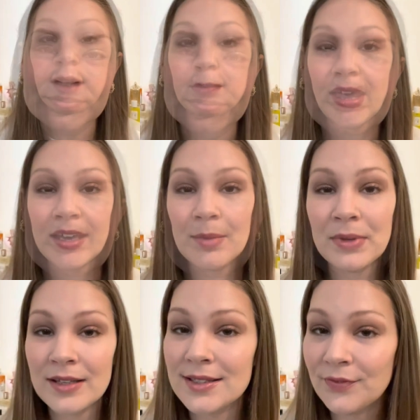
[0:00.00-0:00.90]
Makeup
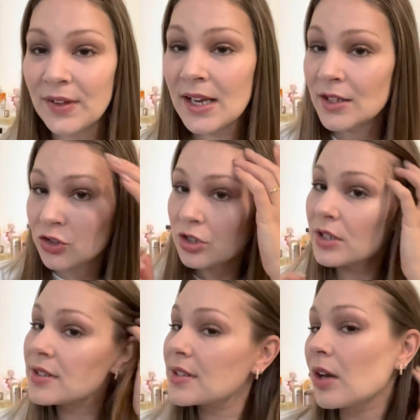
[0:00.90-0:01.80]
is
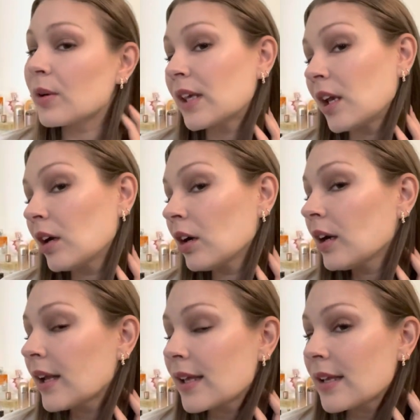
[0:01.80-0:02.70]
finished, so here
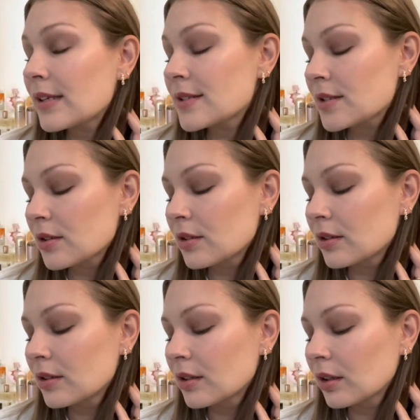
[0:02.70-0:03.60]
is
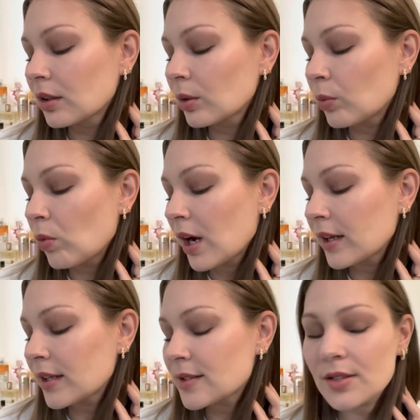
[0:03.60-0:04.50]

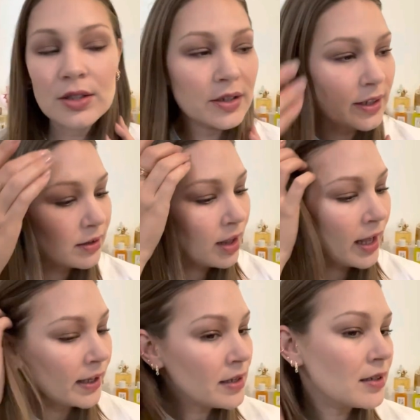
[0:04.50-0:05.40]
what it's looking
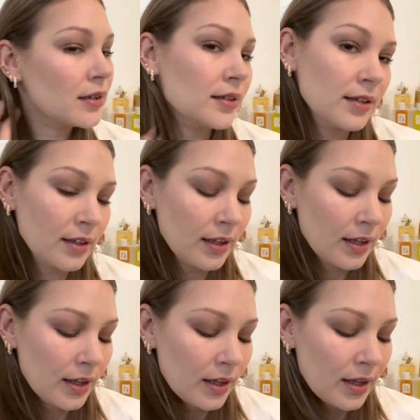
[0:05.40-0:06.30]
like.
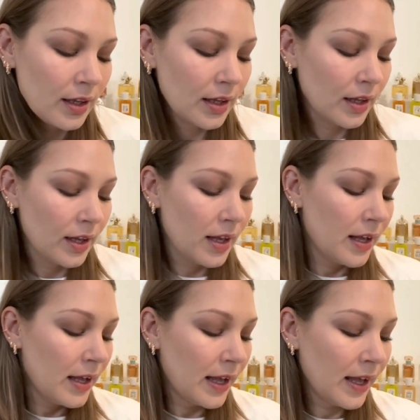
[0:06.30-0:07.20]

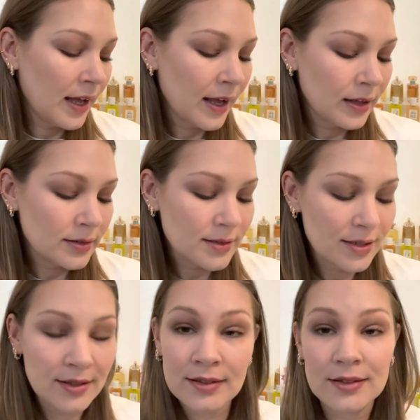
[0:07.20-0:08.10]
And
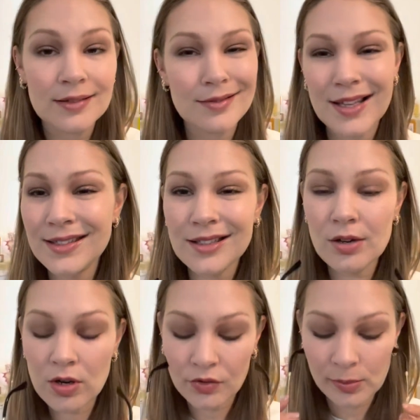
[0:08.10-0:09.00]
let's
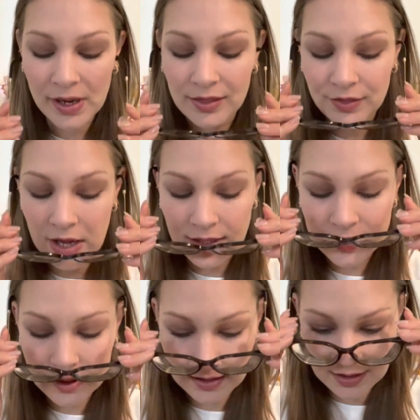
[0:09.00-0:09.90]
go over my
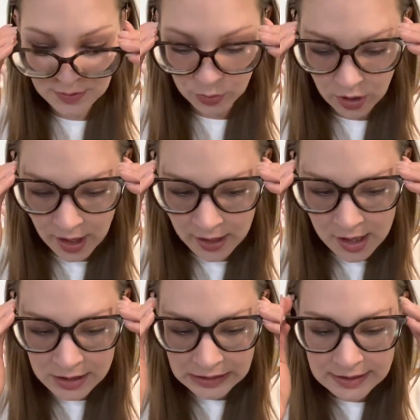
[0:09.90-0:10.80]
thoughts on these
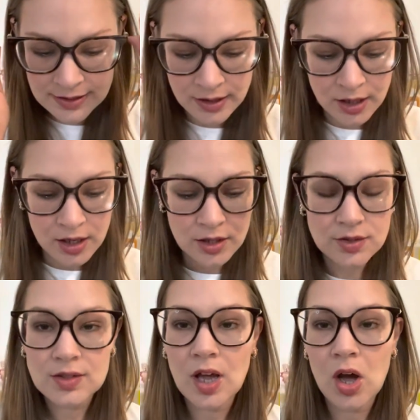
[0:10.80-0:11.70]
products.
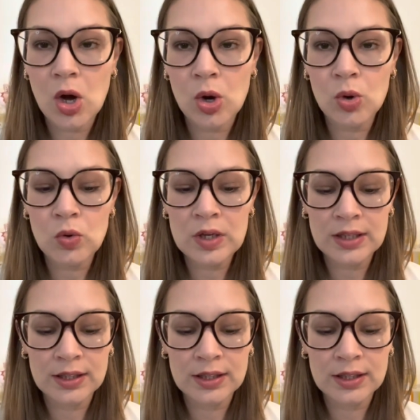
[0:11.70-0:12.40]
So